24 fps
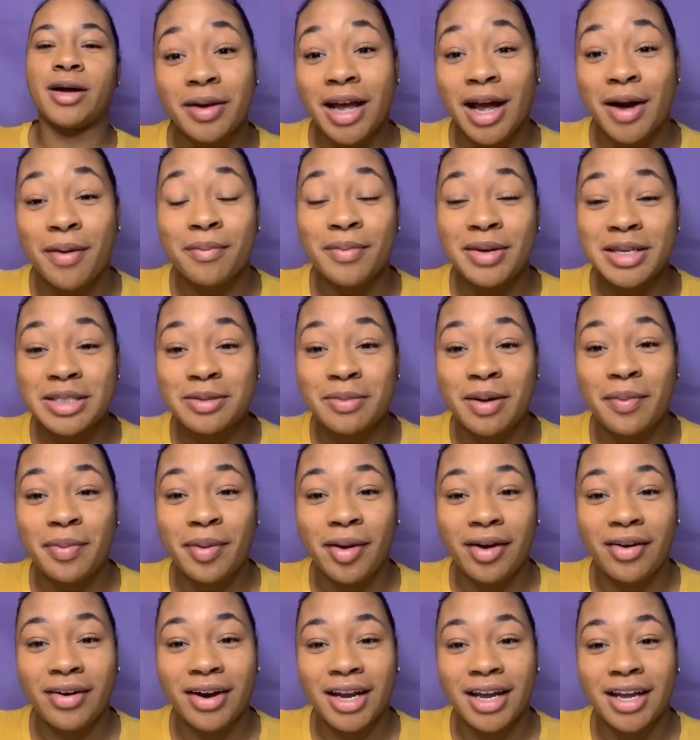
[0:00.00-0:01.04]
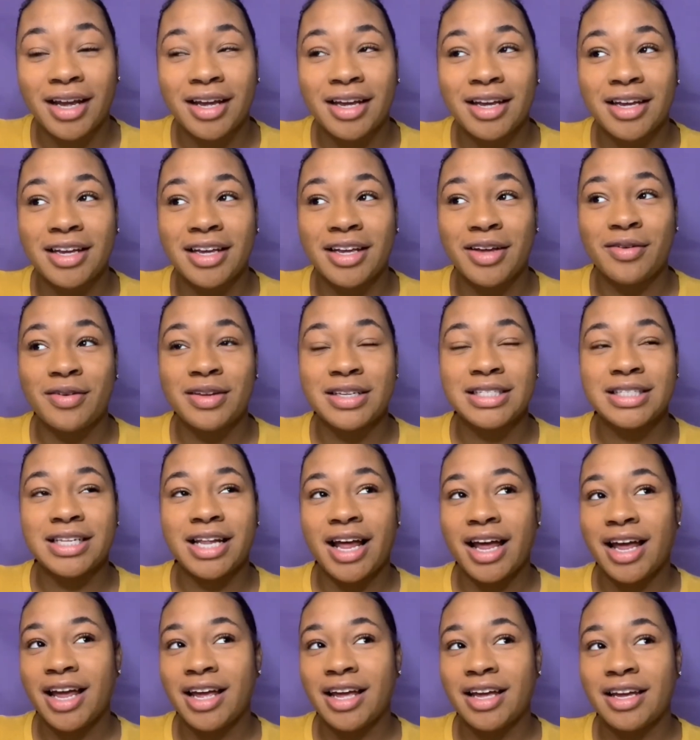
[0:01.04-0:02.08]
I missed my period. It was
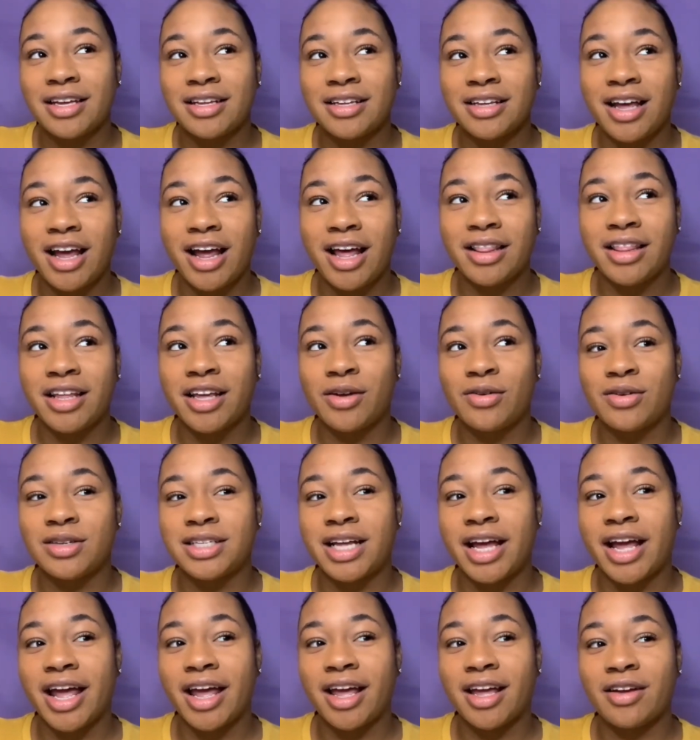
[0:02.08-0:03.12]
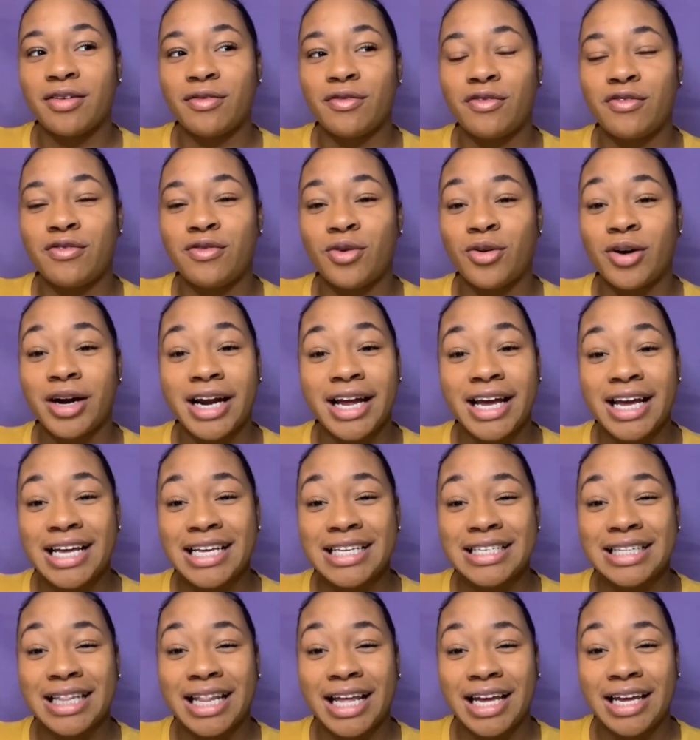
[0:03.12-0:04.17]
like, I think it was like 4
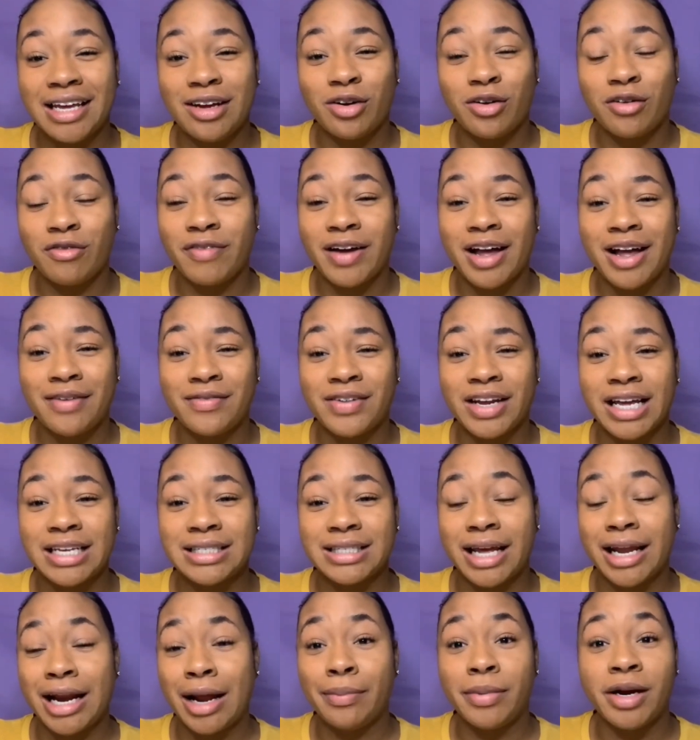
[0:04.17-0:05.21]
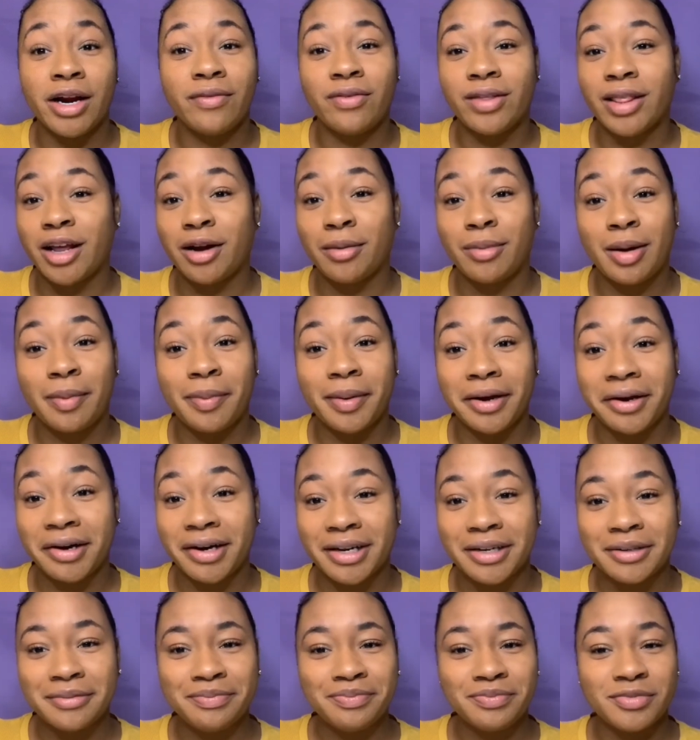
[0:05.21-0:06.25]
days late or 5 days late. I'm never late on my
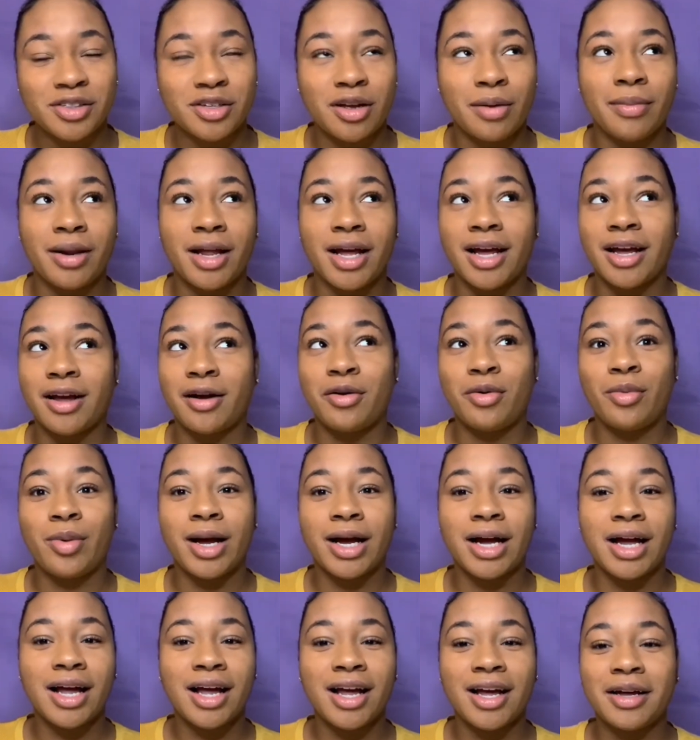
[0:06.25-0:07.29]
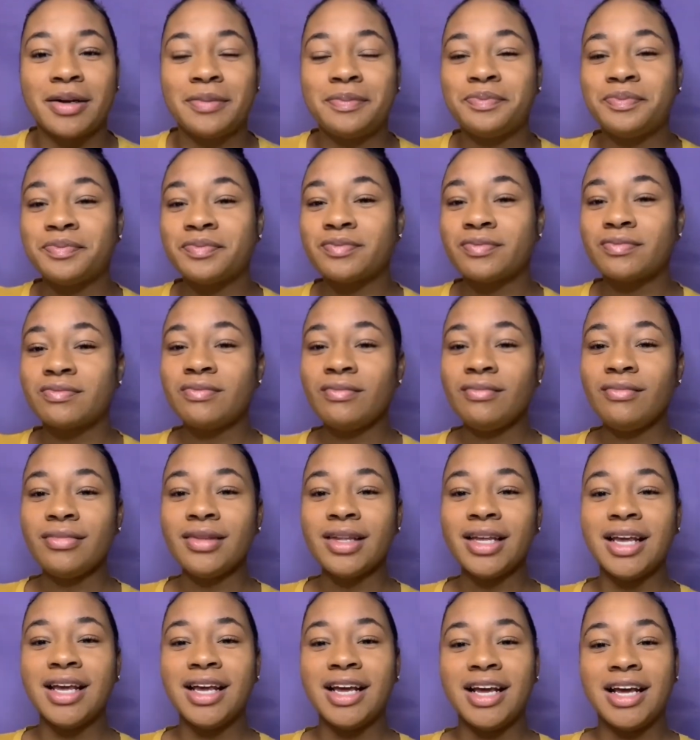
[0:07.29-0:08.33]
period. So I'm like, oh my God.
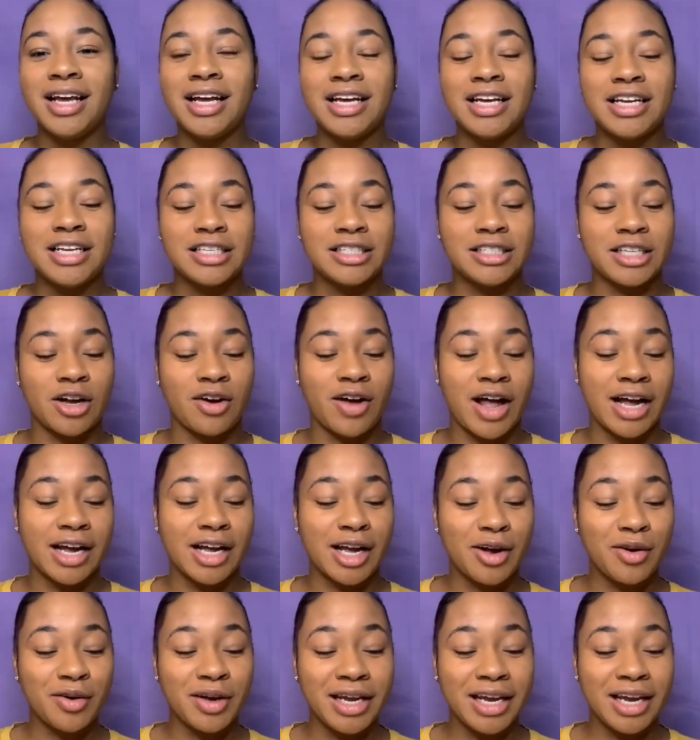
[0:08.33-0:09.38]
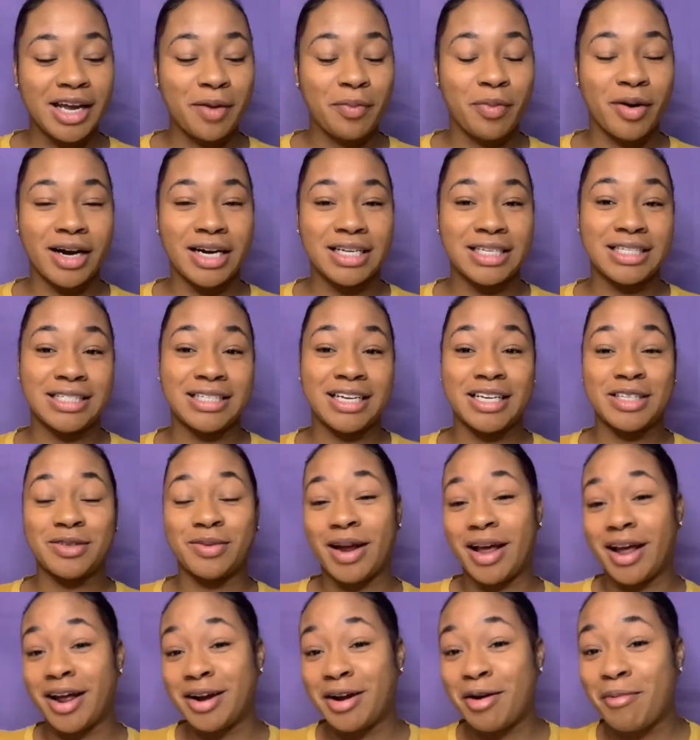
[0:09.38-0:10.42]
So I go get a pregnancy test
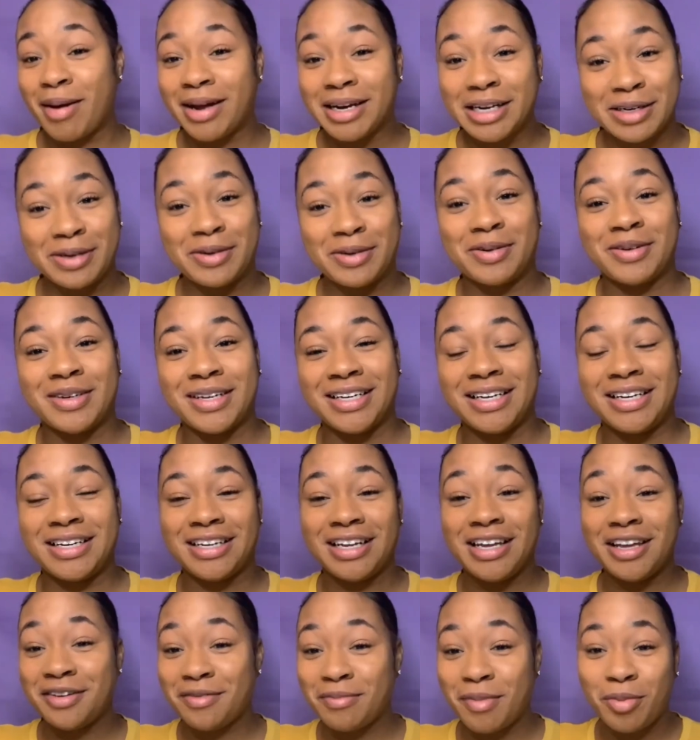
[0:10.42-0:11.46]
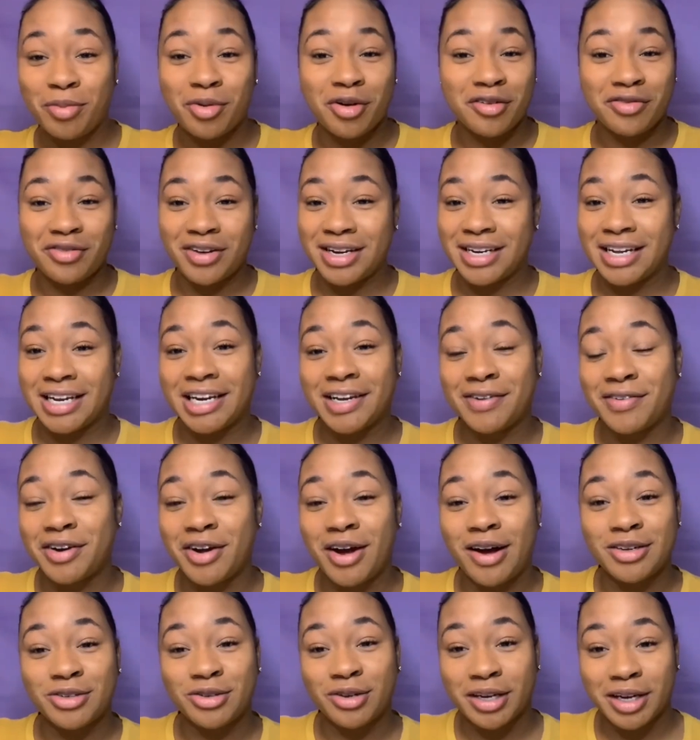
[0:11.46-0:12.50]
without nobody knowing. Even my boyfriend didn't even know I
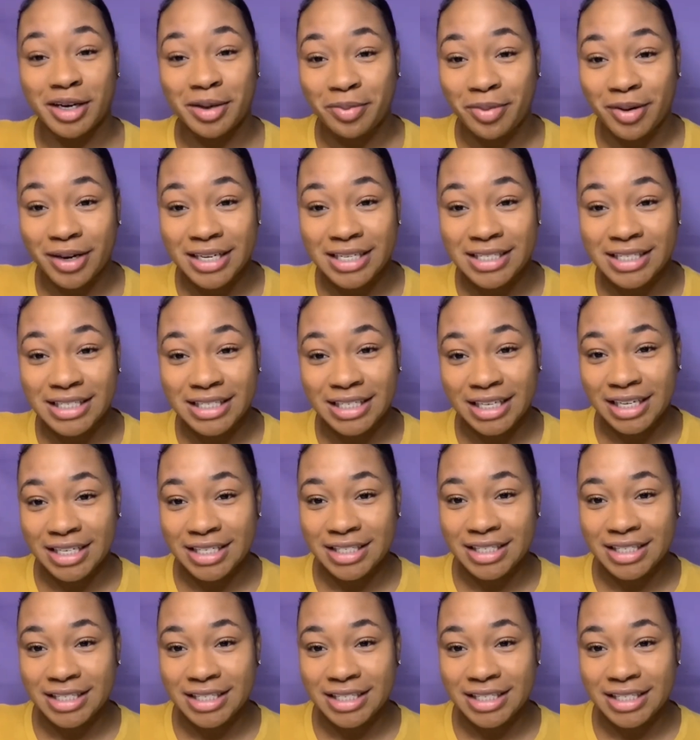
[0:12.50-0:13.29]
was going to get a pregnancy test.